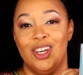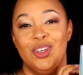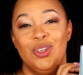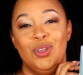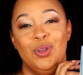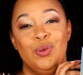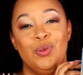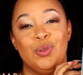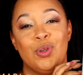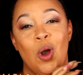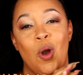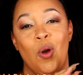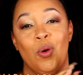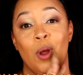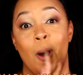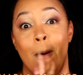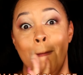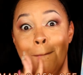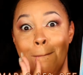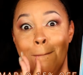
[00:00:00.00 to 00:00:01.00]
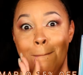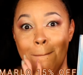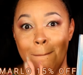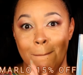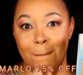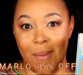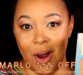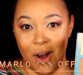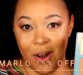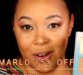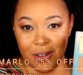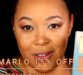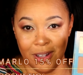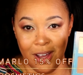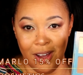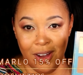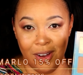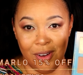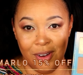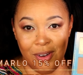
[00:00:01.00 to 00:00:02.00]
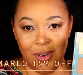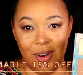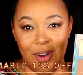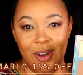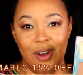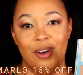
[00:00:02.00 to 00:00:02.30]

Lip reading: Use code Marlo